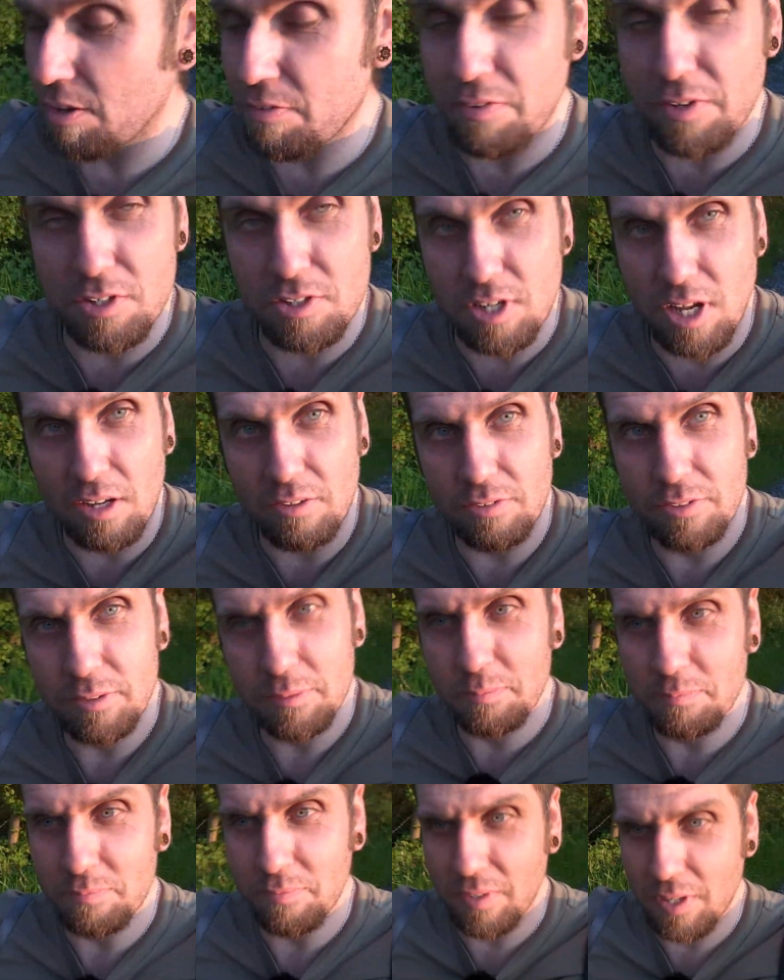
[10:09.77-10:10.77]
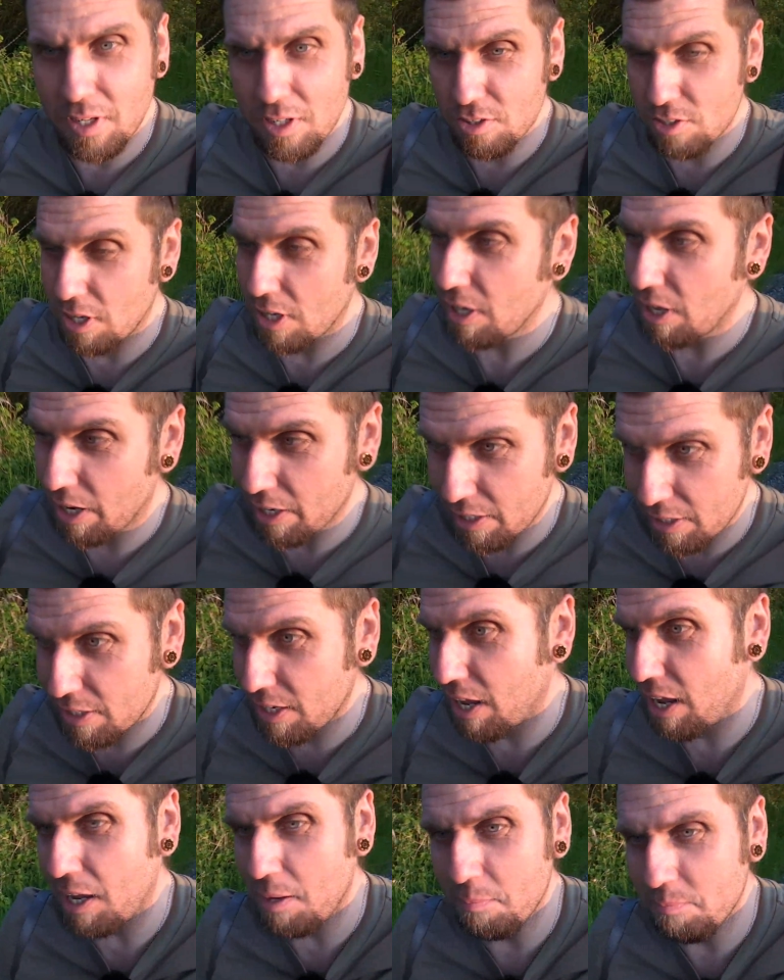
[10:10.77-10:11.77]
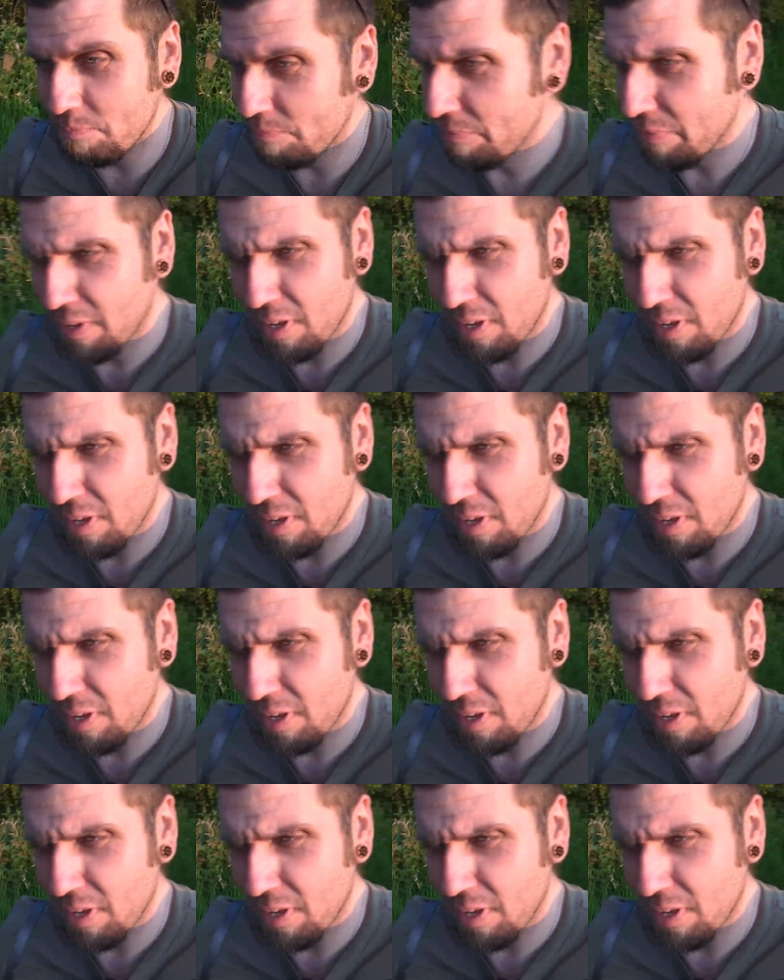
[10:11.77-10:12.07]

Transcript: Because a lot of the time, don't